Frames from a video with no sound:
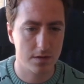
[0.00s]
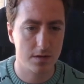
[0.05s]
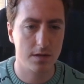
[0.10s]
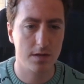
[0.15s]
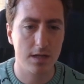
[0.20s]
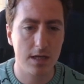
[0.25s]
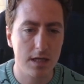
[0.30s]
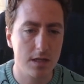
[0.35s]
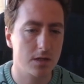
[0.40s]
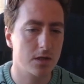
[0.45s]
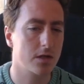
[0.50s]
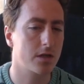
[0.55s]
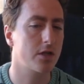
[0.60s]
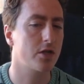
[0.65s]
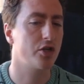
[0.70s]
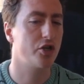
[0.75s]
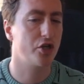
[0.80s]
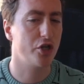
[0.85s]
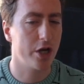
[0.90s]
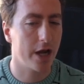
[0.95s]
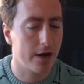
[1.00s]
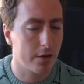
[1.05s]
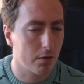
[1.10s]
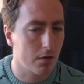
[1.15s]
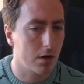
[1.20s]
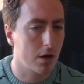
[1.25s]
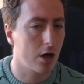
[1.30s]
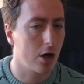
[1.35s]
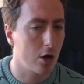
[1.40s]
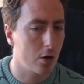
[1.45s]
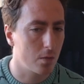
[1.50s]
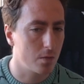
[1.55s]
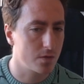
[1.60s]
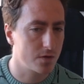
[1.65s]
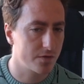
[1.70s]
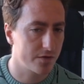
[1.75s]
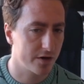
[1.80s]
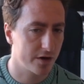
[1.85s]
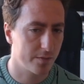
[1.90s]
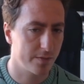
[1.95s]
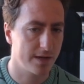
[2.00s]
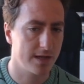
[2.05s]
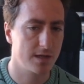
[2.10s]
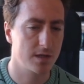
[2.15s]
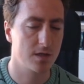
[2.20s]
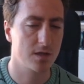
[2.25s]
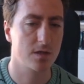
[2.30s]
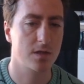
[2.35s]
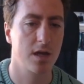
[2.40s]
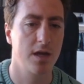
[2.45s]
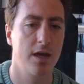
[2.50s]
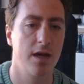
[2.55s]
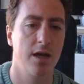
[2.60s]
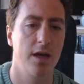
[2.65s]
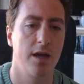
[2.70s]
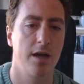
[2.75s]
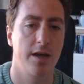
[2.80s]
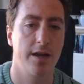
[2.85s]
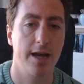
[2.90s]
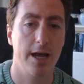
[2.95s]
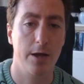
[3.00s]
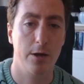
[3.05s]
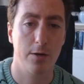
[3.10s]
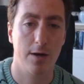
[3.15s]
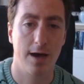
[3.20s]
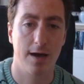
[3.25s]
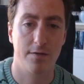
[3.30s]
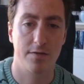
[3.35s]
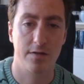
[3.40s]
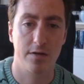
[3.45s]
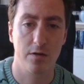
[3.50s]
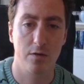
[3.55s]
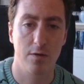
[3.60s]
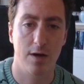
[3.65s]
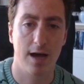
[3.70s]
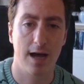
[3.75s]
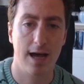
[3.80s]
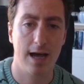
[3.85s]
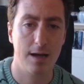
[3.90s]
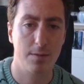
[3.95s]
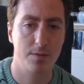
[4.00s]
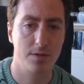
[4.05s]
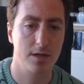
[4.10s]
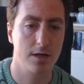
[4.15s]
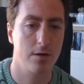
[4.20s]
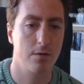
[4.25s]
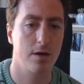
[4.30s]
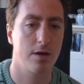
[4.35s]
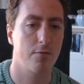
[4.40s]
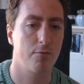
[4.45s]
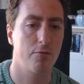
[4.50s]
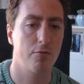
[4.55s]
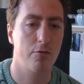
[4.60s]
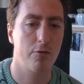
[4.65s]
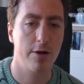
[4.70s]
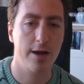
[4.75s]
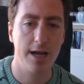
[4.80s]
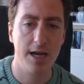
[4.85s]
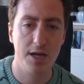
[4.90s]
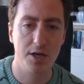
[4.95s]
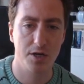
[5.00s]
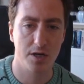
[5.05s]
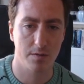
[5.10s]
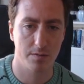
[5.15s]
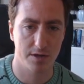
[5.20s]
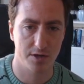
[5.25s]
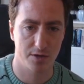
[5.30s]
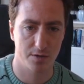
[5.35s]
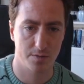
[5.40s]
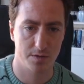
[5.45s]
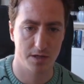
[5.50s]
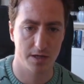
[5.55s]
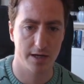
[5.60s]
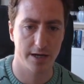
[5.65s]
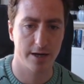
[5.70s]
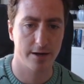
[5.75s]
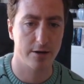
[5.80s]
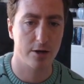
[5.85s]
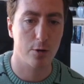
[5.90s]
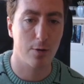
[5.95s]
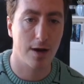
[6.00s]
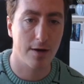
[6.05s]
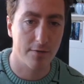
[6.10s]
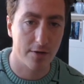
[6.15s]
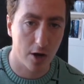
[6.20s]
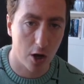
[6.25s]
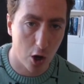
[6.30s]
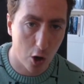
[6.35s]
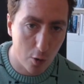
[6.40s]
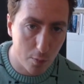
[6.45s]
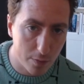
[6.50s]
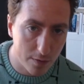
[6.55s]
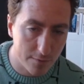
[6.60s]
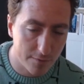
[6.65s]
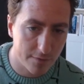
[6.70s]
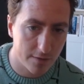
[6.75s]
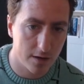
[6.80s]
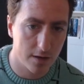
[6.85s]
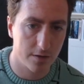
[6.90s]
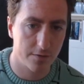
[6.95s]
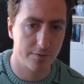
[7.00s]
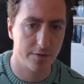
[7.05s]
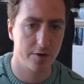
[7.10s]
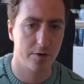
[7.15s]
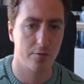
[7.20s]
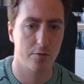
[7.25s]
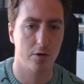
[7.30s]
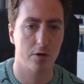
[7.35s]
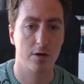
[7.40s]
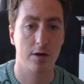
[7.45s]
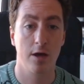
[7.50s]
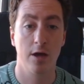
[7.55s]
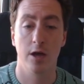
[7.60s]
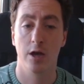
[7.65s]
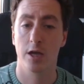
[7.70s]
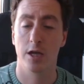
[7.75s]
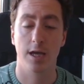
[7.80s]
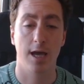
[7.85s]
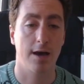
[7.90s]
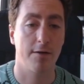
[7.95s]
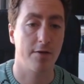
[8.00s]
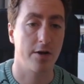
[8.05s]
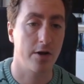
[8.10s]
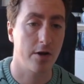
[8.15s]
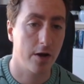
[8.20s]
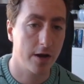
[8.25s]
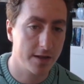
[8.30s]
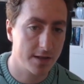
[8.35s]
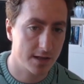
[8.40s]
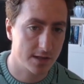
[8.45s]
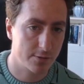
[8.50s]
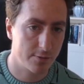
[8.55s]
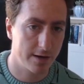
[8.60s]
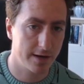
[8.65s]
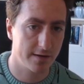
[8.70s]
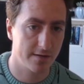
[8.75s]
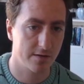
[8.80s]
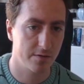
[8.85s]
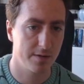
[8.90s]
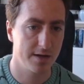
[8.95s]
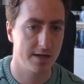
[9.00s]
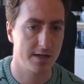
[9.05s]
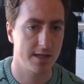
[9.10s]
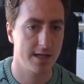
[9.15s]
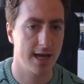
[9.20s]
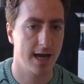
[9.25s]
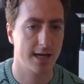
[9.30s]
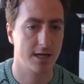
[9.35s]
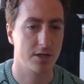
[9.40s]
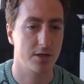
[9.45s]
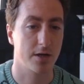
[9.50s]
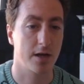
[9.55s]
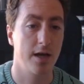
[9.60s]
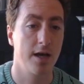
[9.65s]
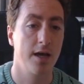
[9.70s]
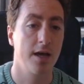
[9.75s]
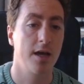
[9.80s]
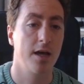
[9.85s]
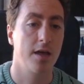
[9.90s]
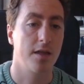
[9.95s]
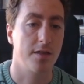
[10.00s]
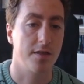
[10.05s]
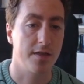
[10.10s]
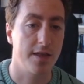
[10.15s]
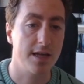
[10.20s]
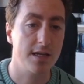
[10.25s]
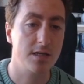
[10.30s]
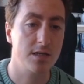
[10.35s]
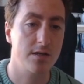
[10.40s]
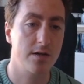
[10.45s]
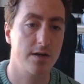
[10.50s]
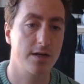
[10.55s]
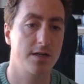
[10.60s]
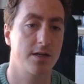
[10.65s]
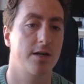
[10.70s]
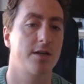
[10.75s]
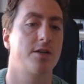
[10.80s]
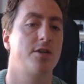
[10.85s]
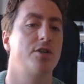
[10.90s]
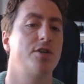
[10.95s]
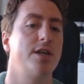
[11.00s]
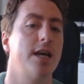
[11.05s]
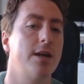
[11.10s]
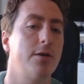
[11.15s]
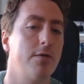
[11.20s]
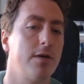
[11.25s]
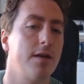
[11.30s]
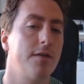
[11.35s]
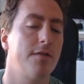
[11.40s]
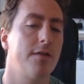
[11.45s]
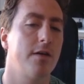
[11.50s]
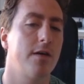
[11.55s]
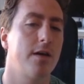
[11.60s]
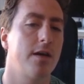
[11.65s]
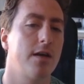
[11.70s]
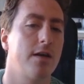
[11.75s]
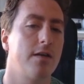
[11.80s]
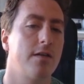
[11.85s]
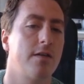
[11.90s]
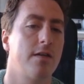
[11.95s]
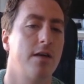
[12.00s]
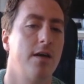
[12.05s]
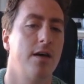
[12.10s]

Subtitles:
these are the general homes for your pieces. Now you have two absolutely raging bishops in here. You have an open file for your rook. You have a knight that's ready to come into the action. This knight I generally find